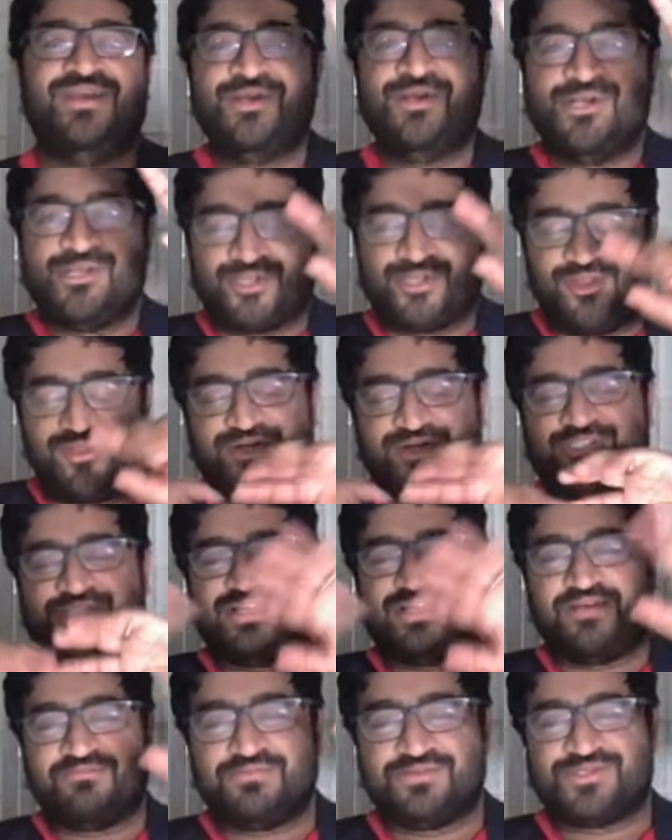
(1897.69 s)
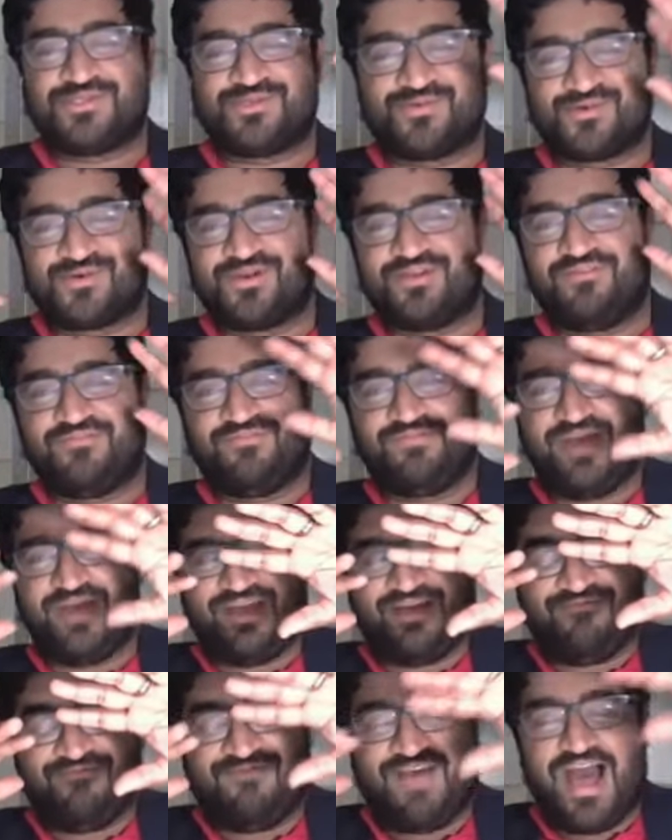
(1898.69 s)
So there's some sort of
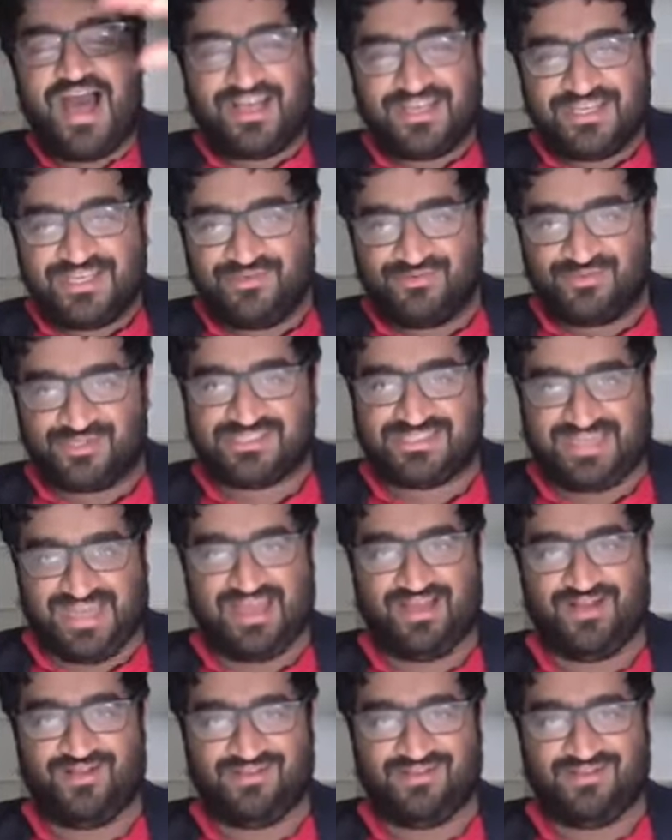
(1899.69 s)
value scale